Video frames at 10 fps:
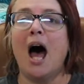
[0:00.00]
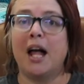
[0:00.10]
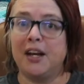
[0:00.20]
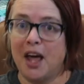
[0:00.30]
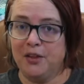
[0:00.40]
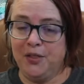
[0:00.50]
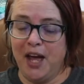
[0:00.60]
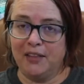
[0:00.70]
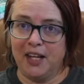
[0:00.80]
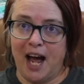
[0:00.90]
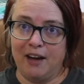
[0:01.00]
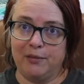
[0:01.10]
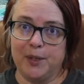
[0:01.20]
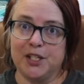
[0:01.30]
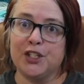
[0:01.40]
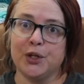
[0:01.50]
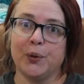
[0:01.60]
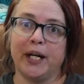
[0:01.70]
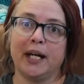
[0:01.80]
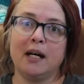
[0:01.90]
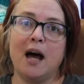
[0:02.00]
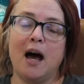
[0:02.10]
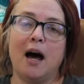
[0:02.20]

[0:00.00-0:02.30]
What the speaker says: Another thing that I've been doing